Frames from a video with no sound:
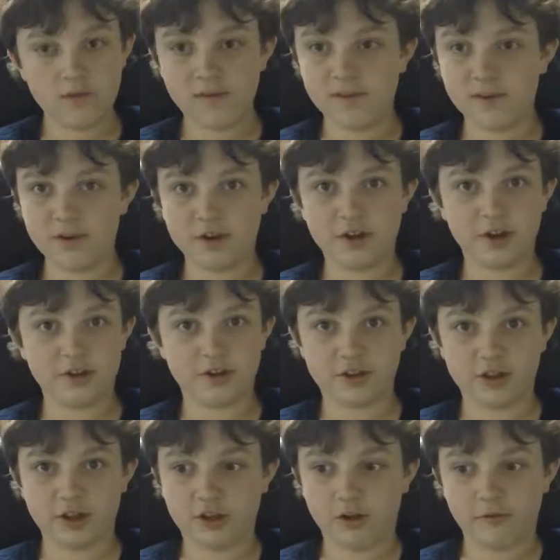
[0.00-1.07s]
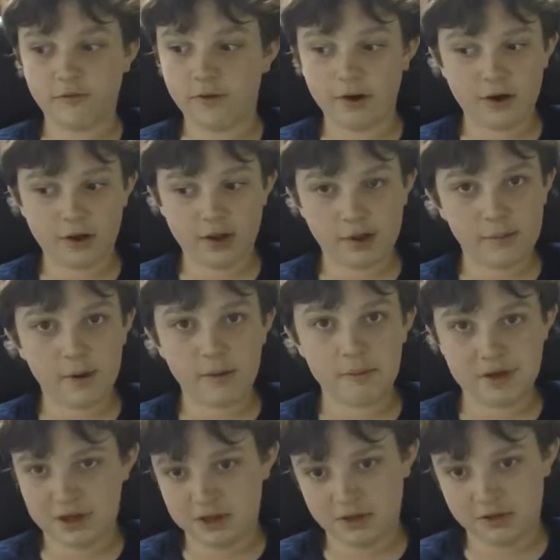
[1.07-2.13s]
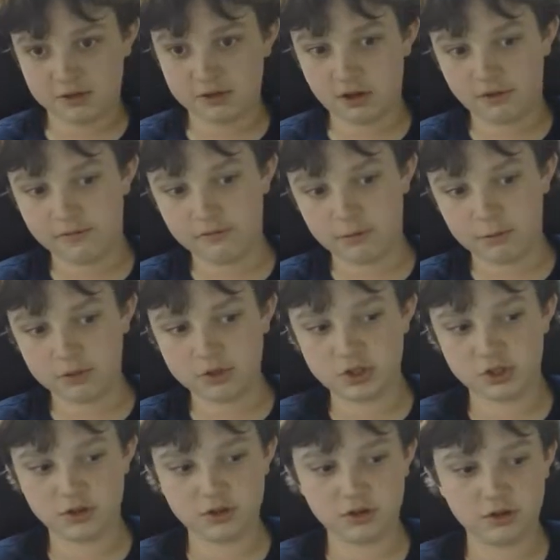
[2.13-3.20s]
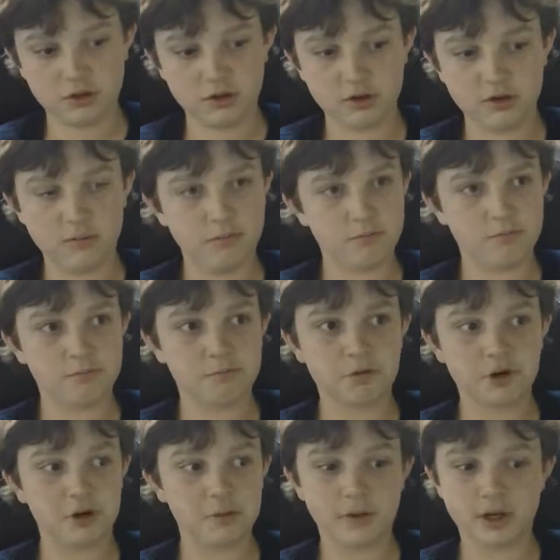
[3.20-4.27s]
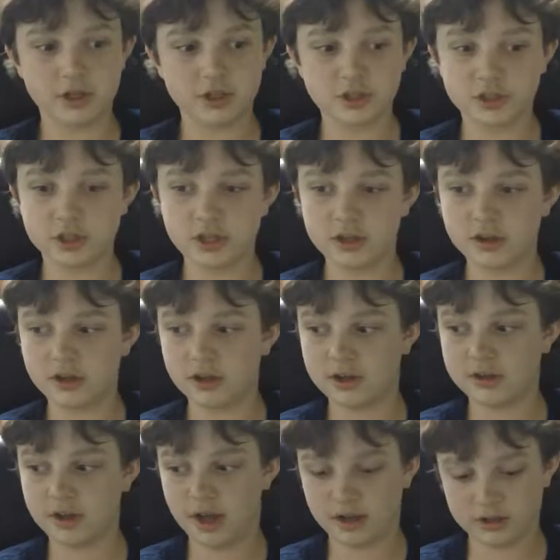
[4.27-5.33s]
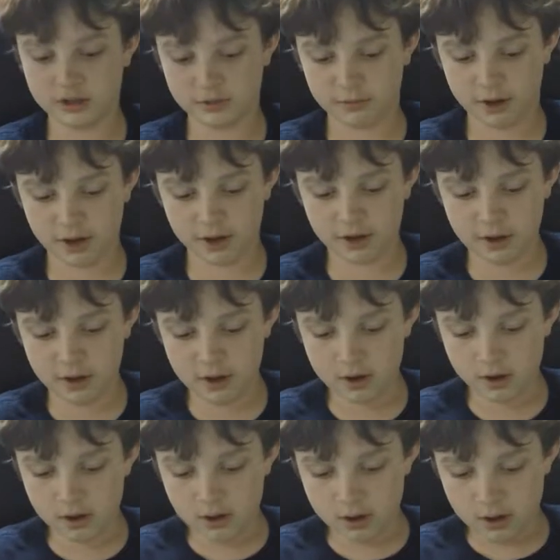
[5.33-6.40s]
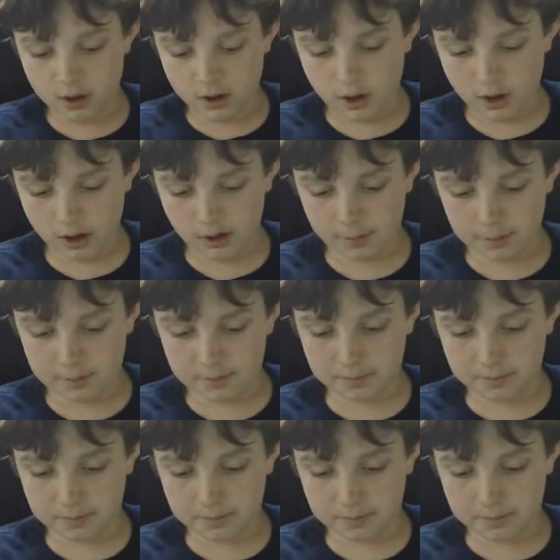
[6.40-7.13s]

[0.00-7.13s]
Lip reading: there's nothing eco-friendly about making a cell phone, which is pretty much exactly right. But